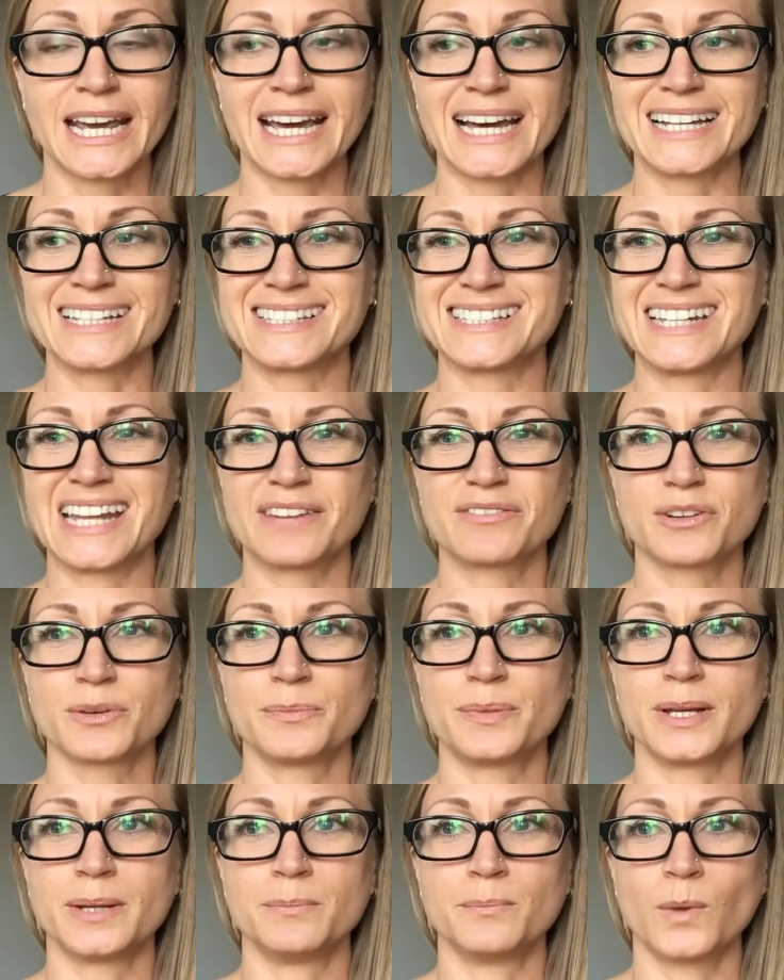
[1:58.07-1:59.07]
has never
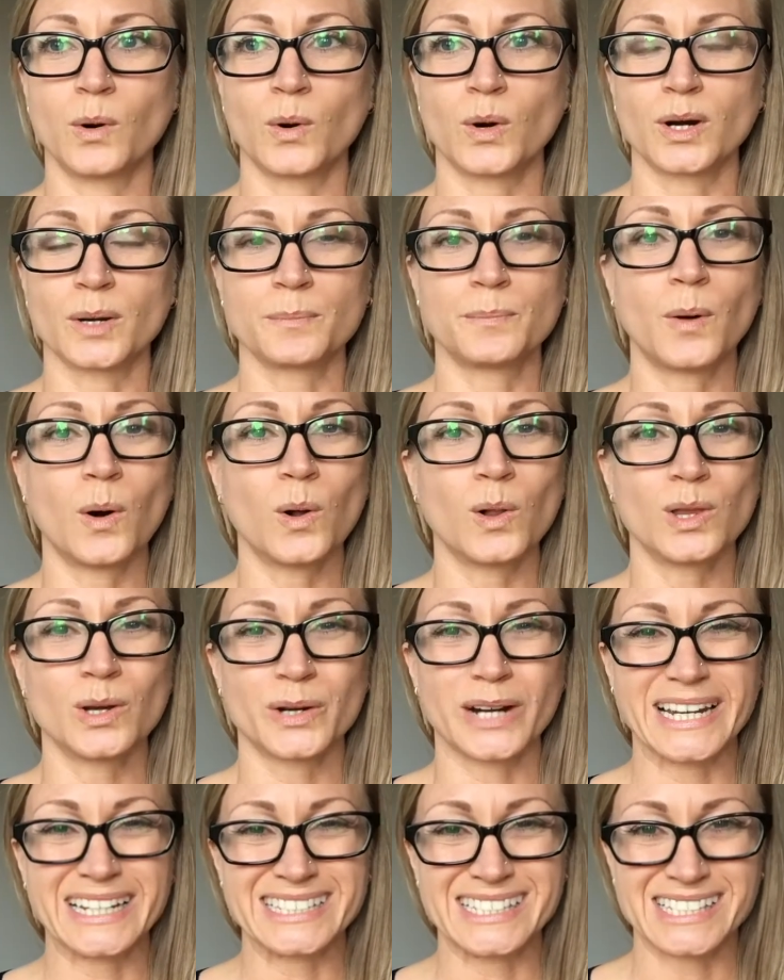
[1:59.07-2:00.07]
been more
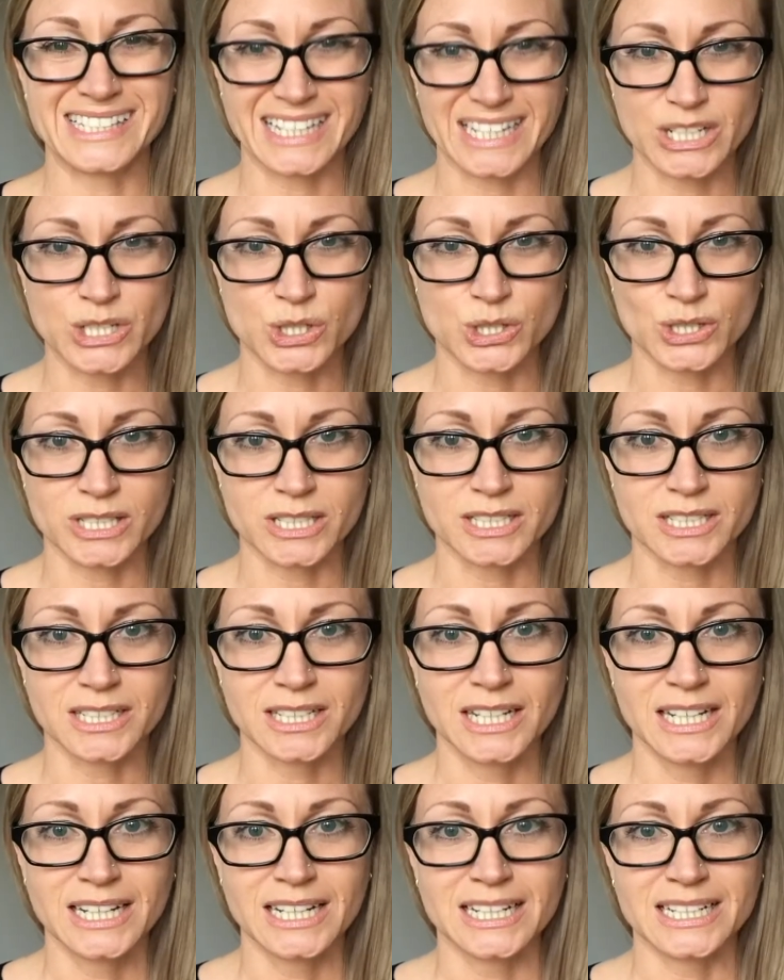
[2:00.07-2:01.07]
polarization
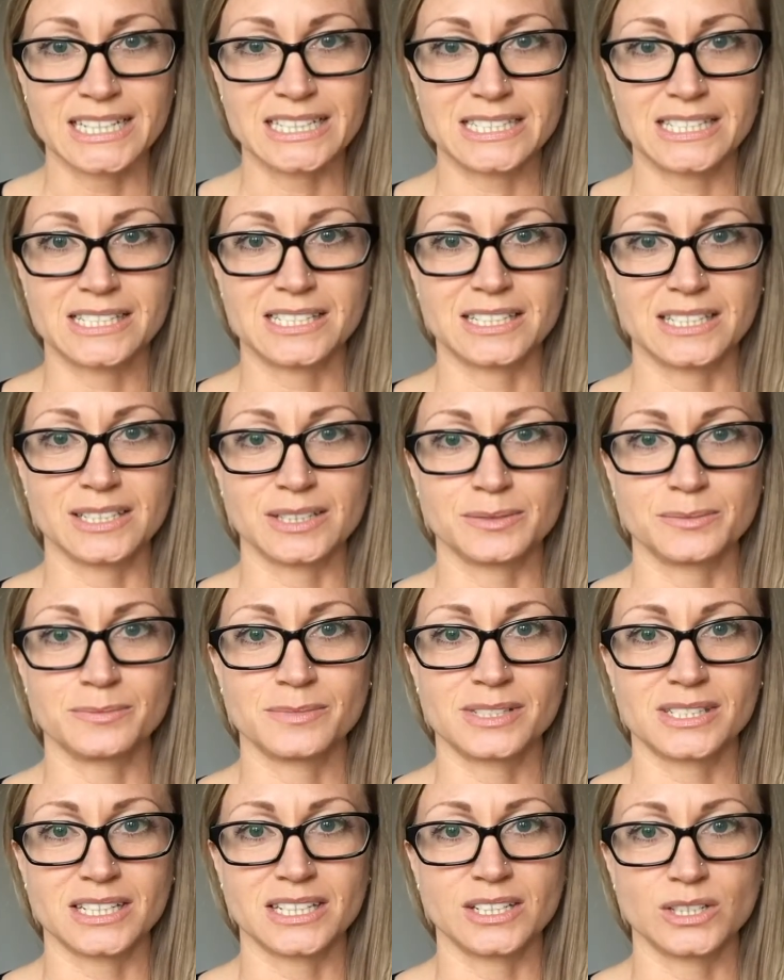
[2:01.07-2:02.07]
it
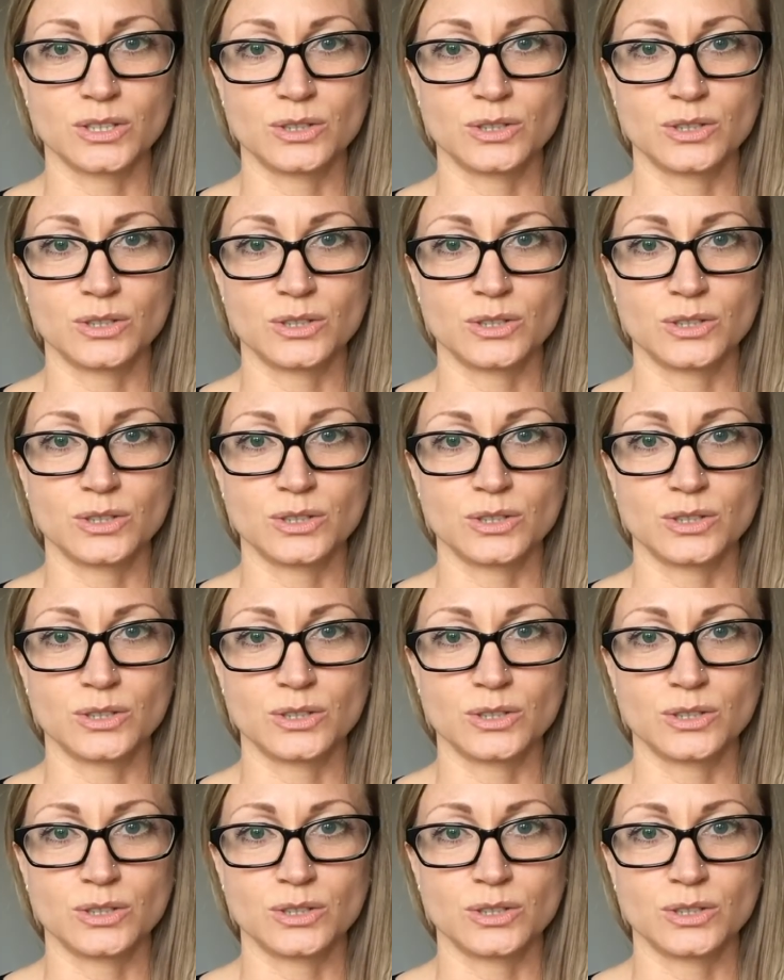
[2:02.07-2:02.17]
seems in